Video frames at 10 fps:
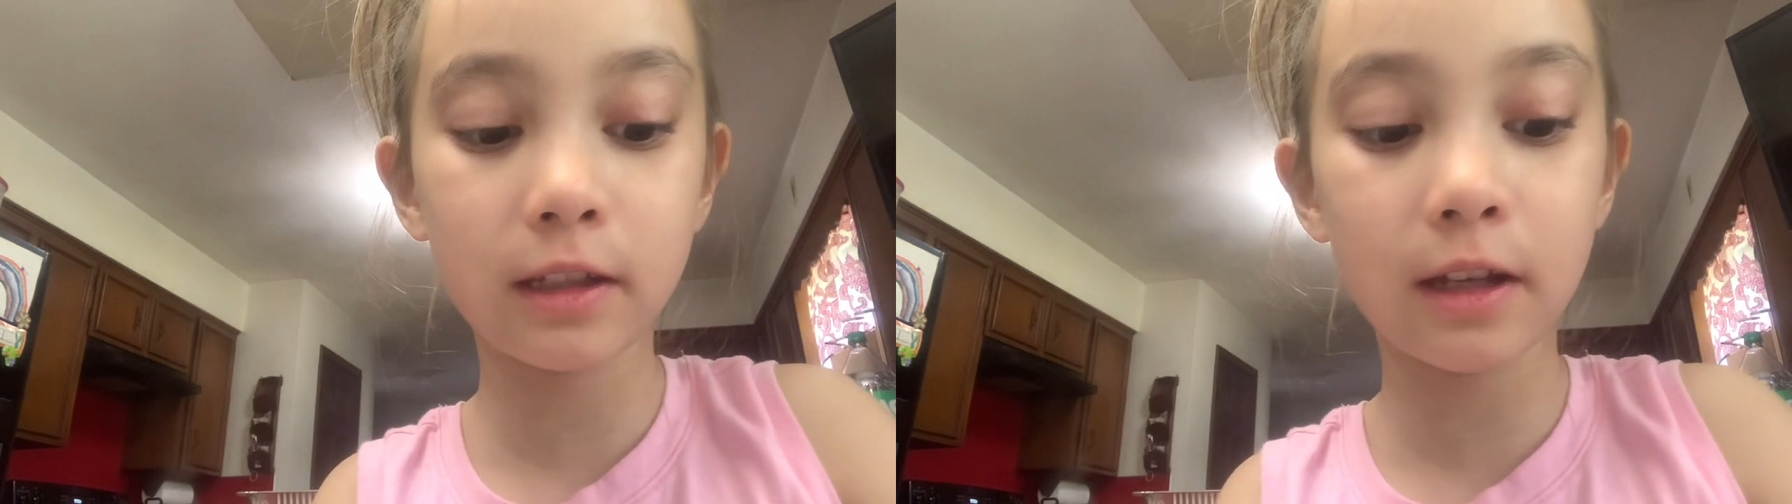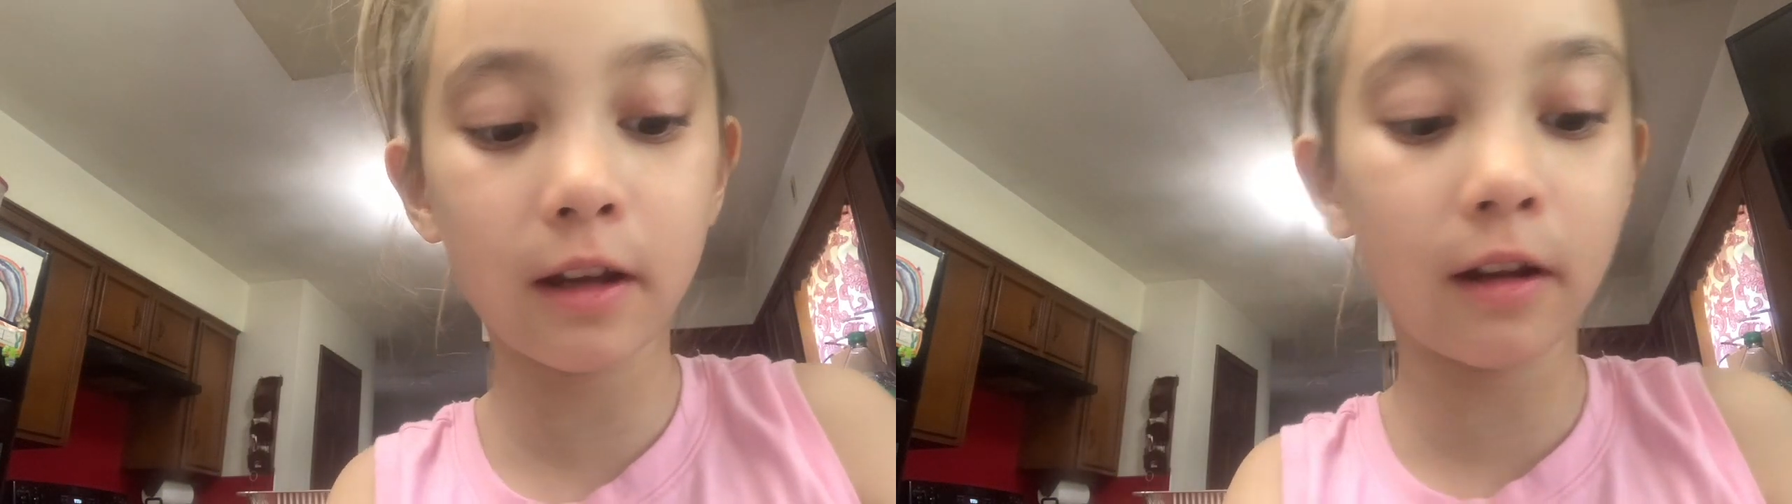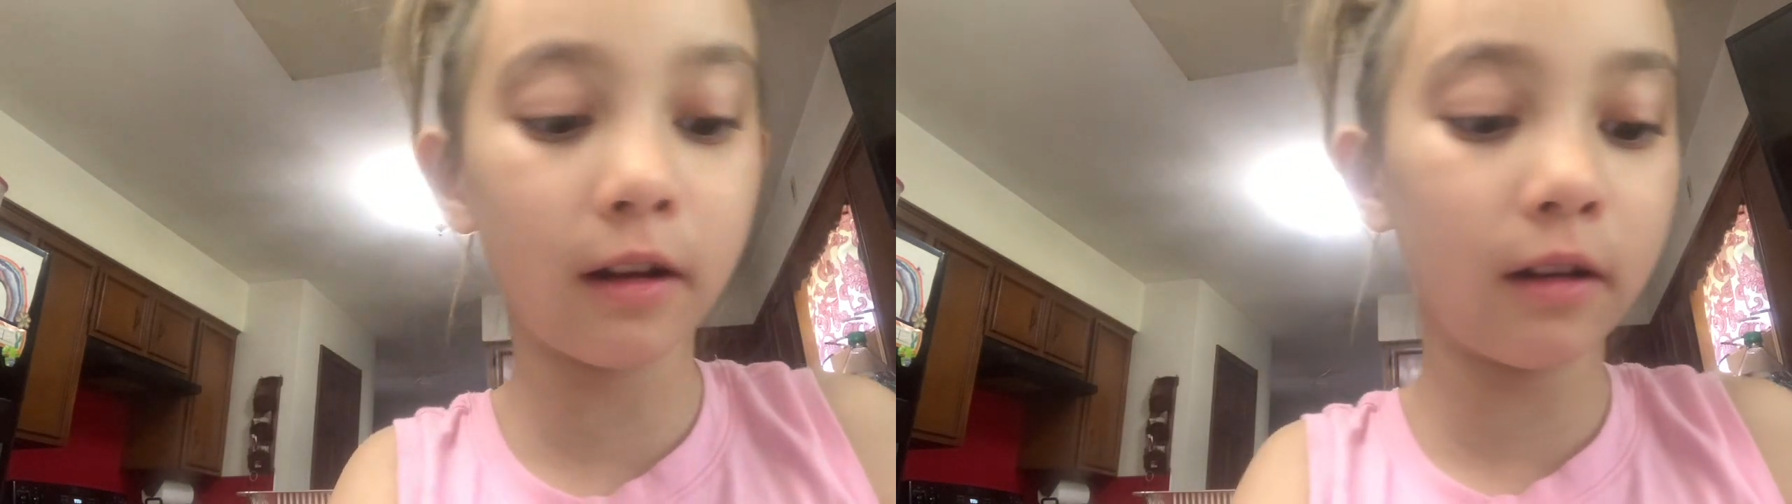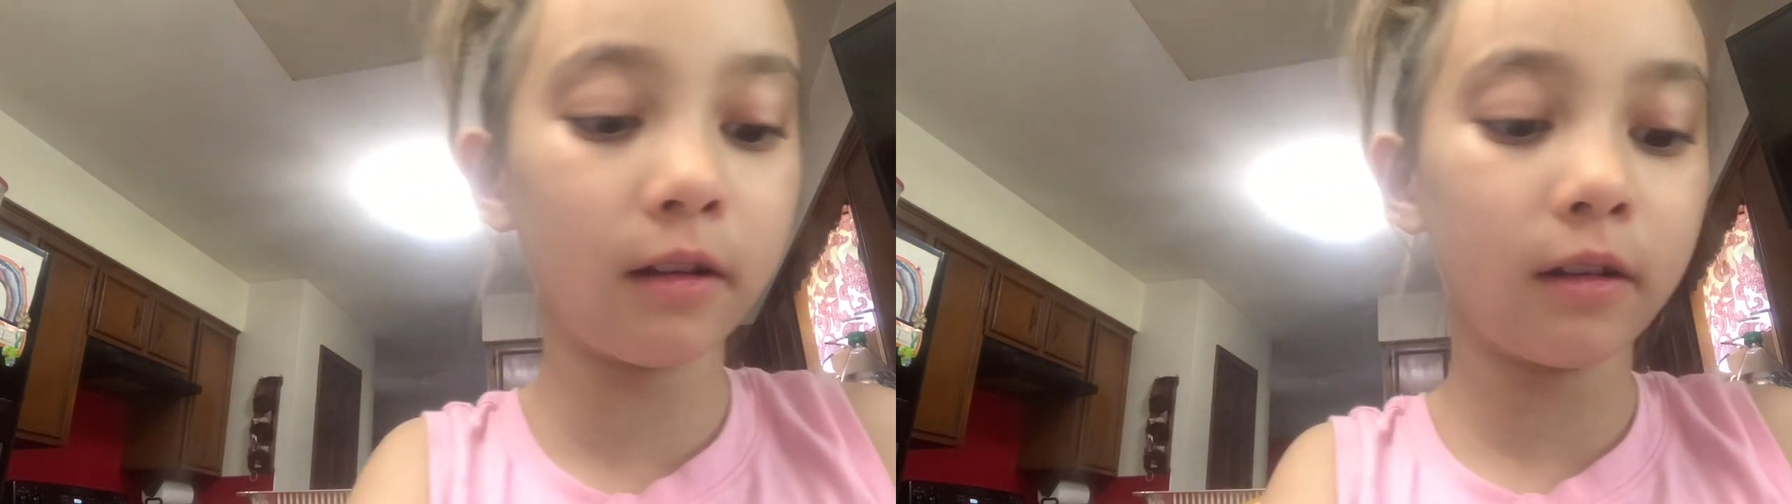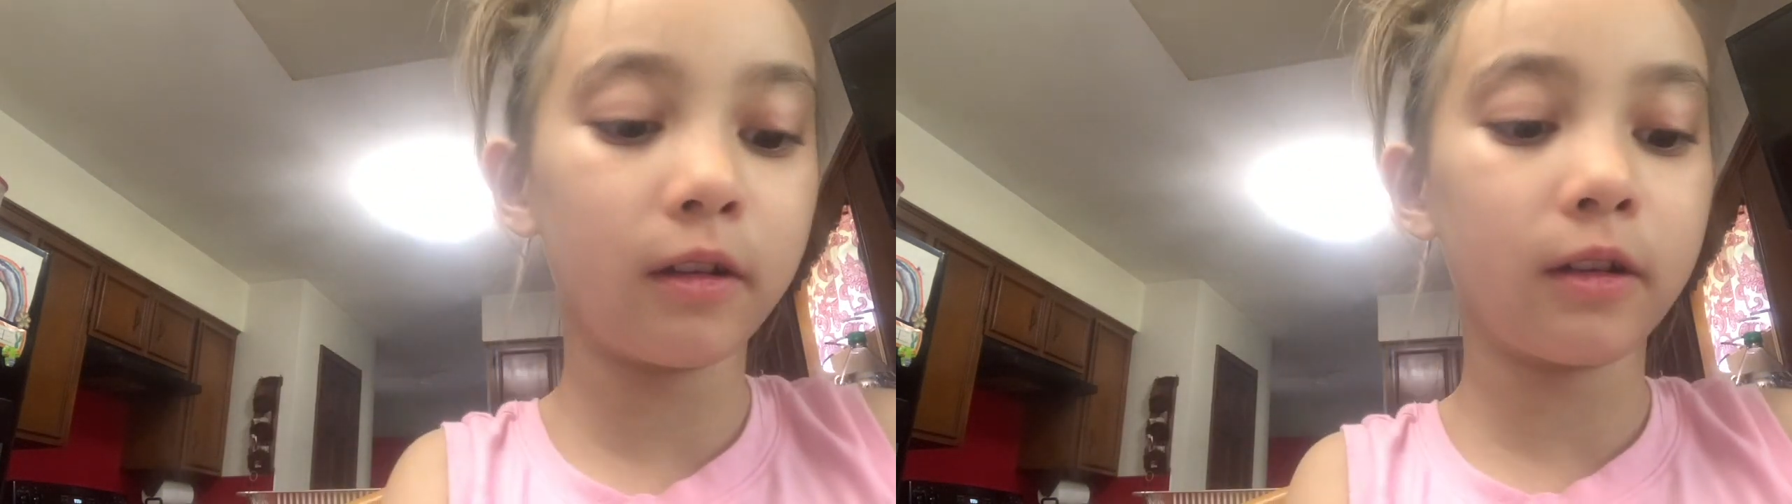sticker.
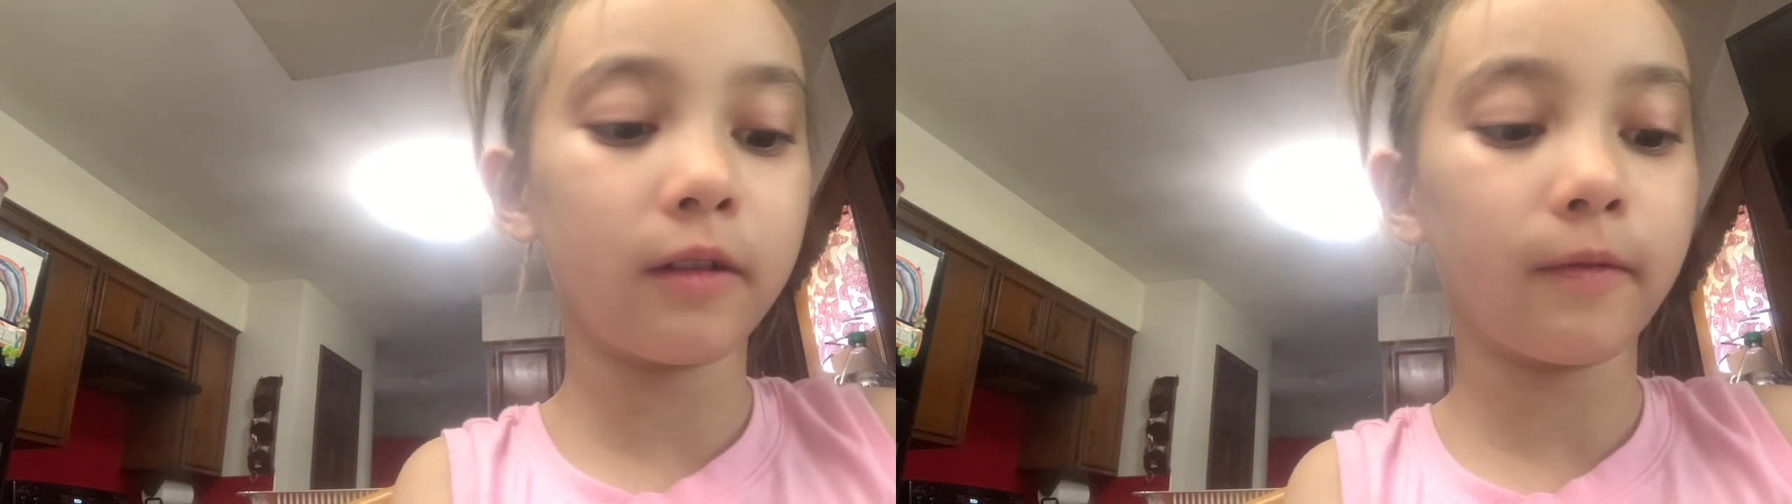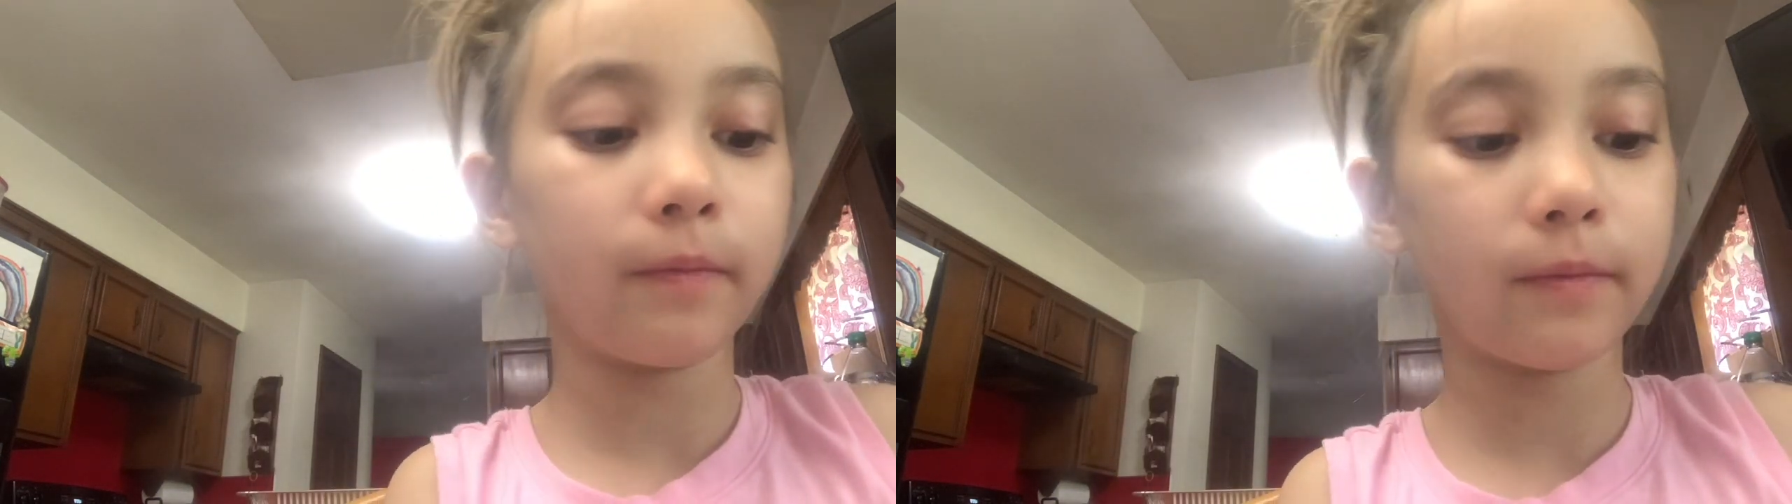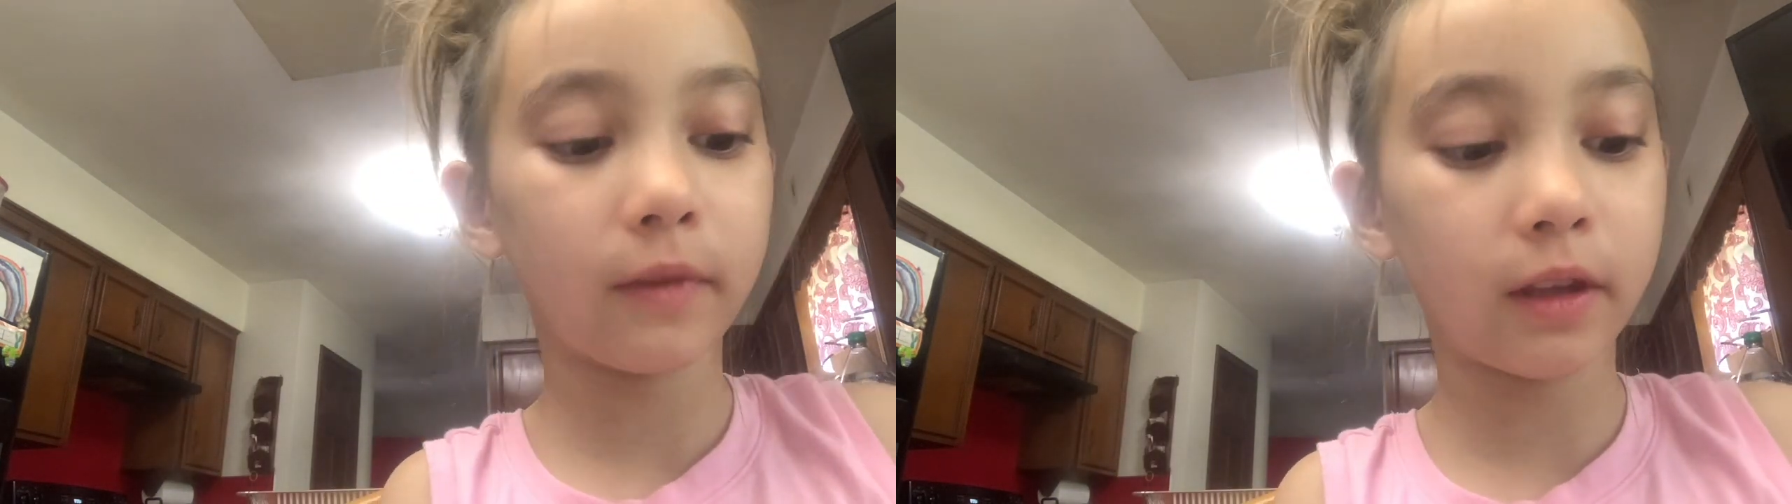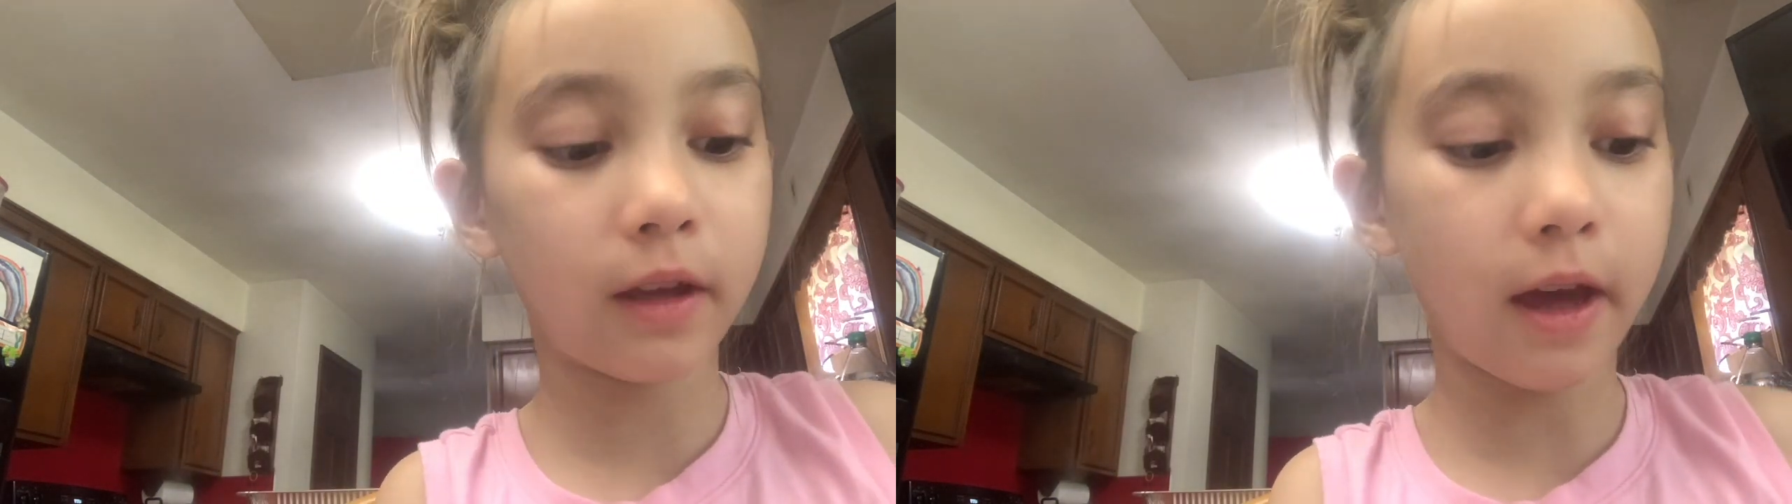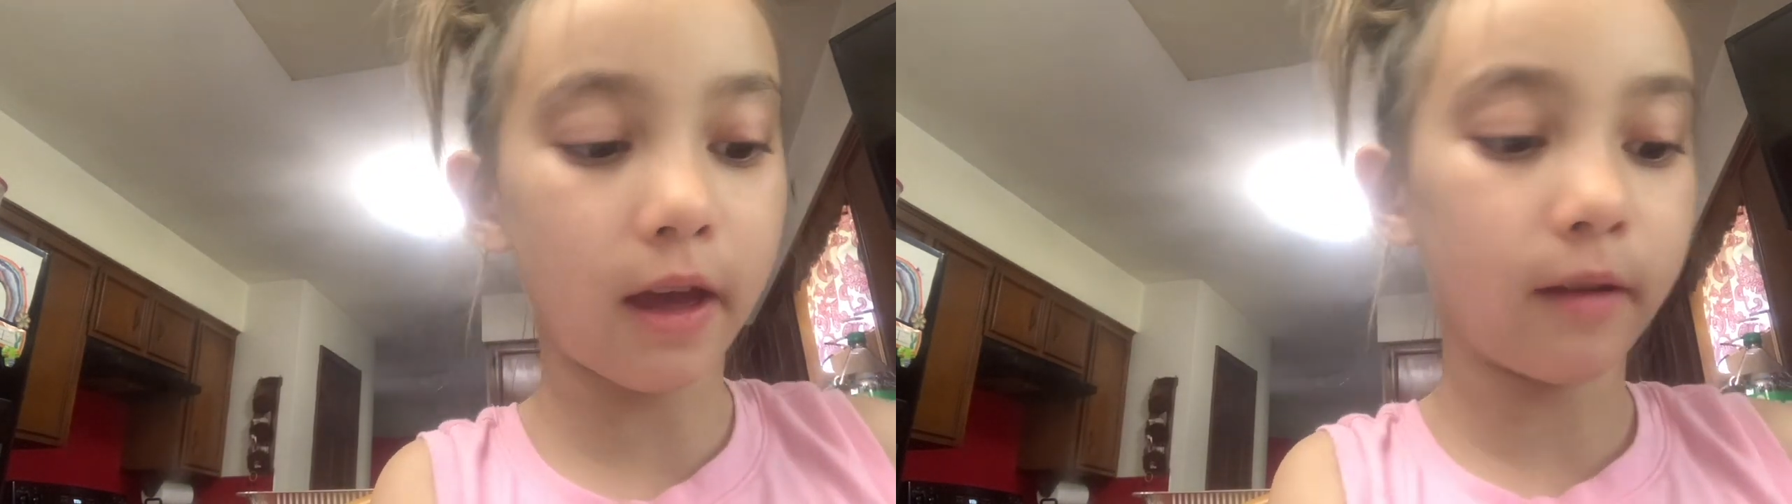Okay.